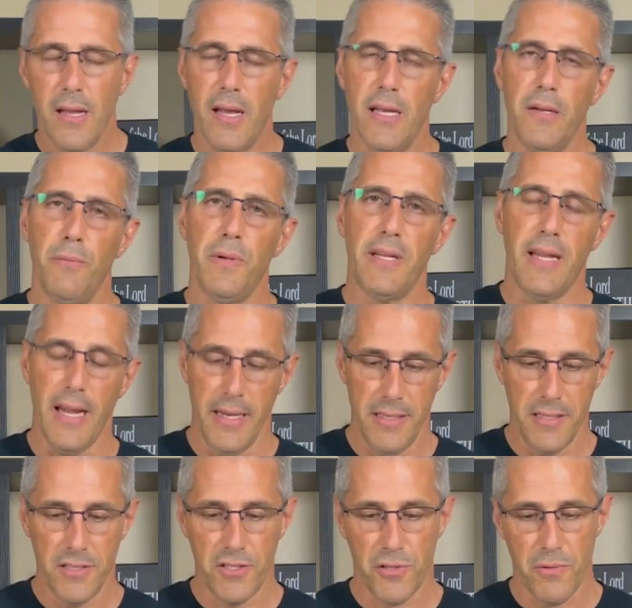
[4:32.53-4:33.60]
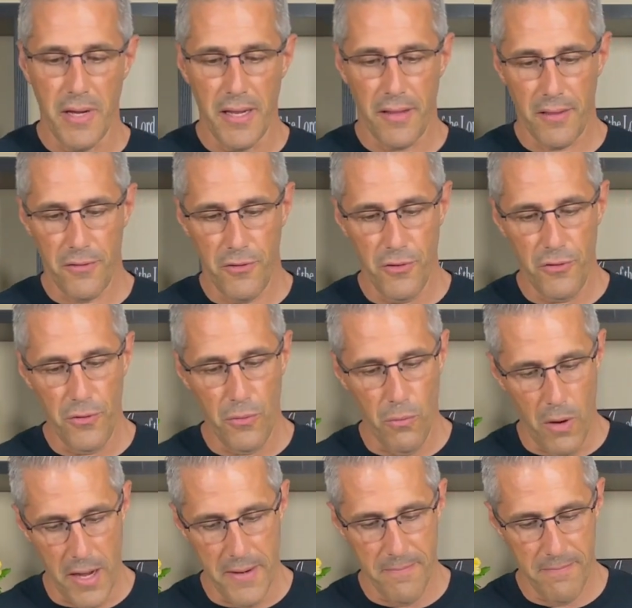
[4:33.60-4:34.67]
and he regained his strength. To do
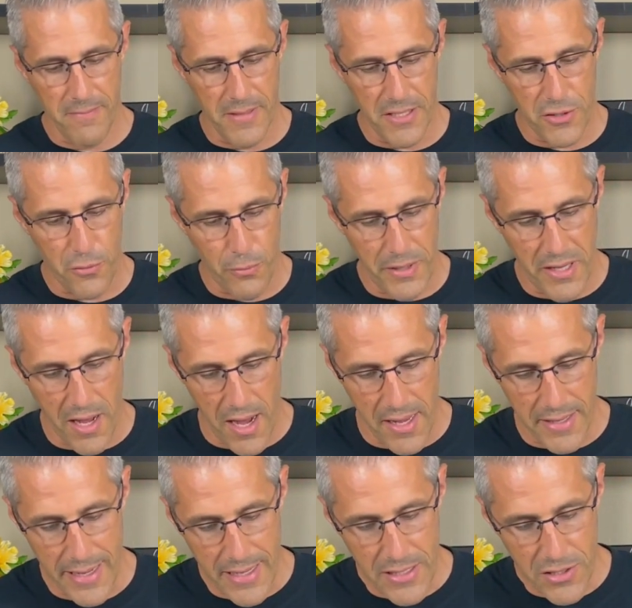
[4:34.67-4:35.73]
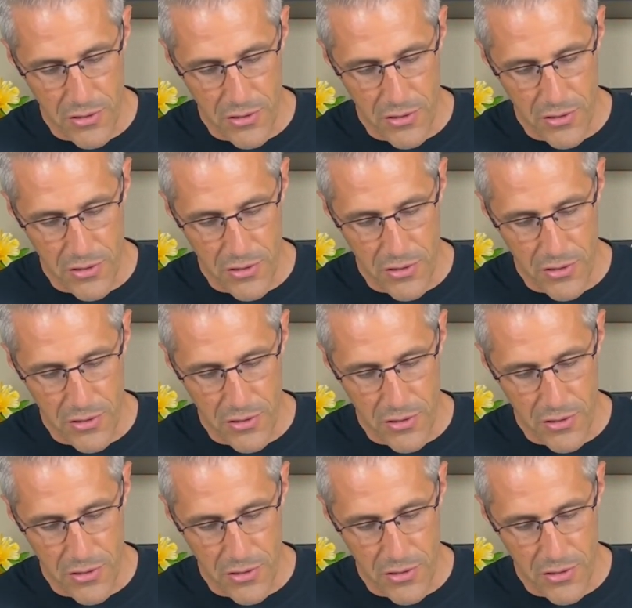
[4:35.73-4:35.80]
what? Let's read on.